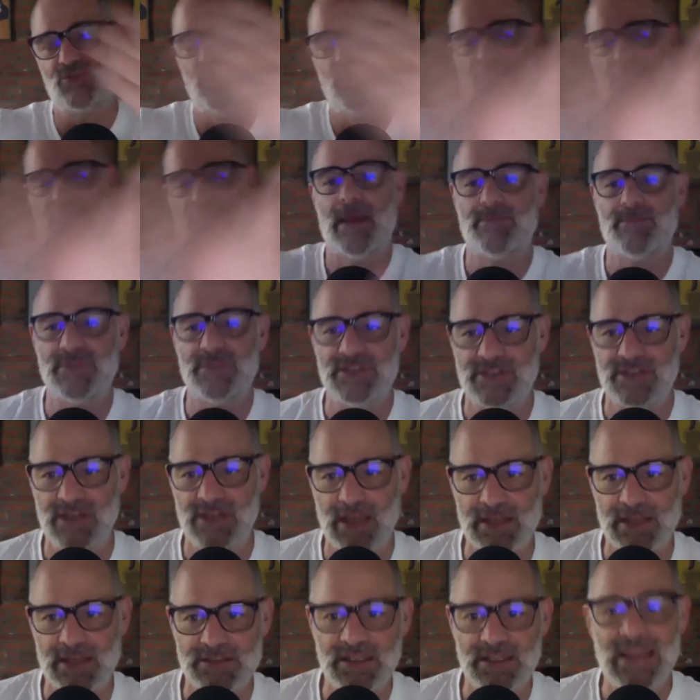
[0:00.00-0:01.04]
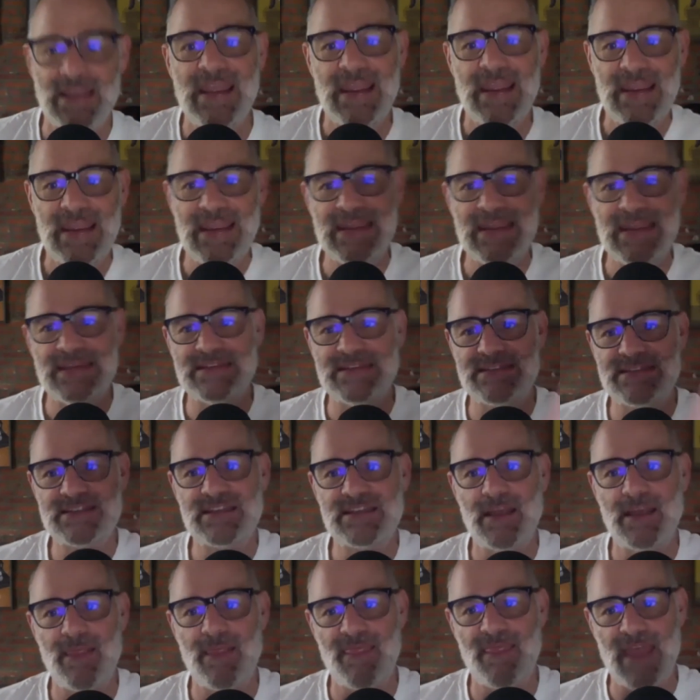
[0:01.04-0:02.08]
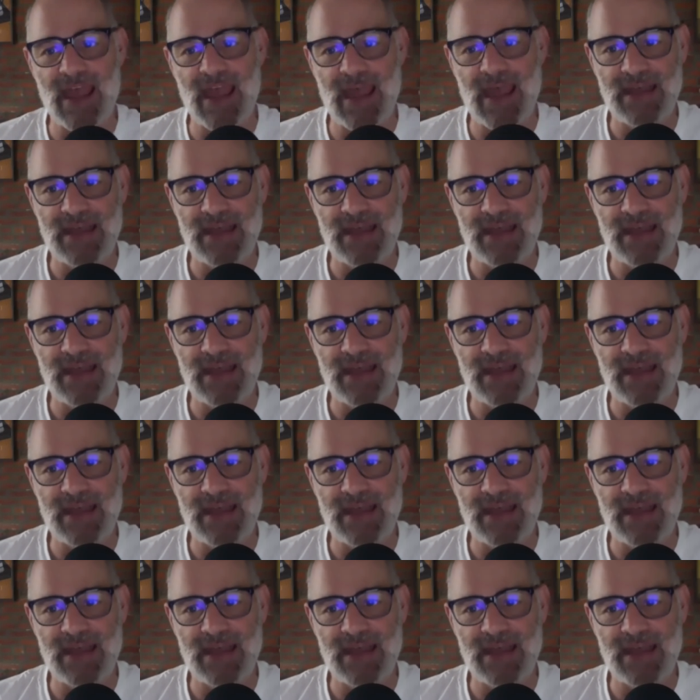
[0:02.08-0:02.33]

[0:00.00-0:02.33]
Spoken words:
happens next? It's that